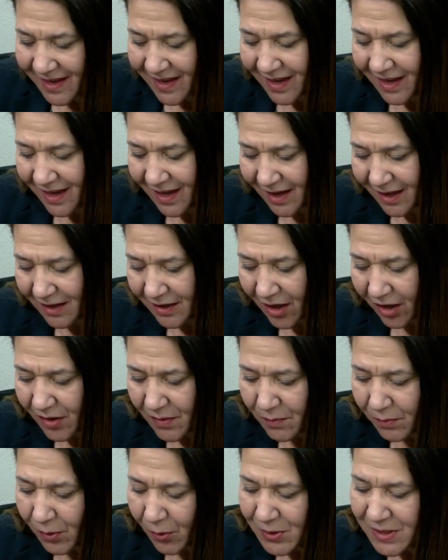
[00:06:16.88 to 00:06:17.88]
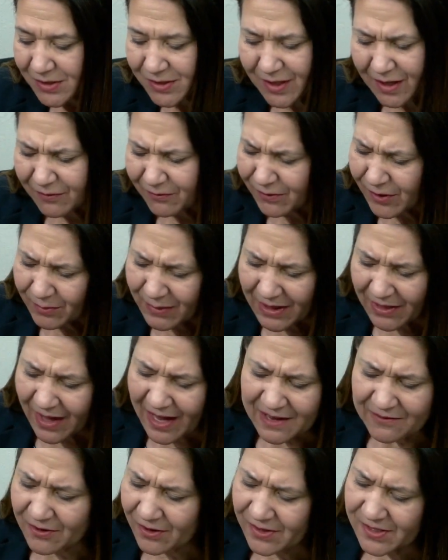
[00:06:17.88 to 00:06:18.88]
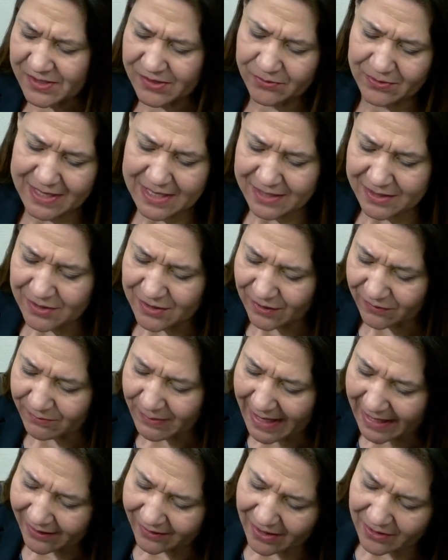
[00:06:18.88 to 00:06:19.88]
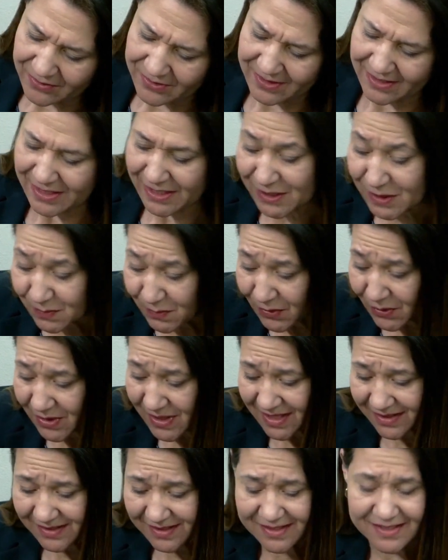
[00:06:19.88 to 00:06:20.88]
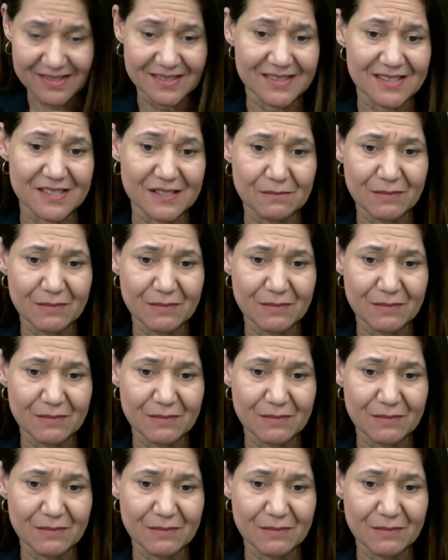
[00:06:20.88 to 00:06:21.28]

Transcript: And our employees come from a diverse range of backgrounds and experiences,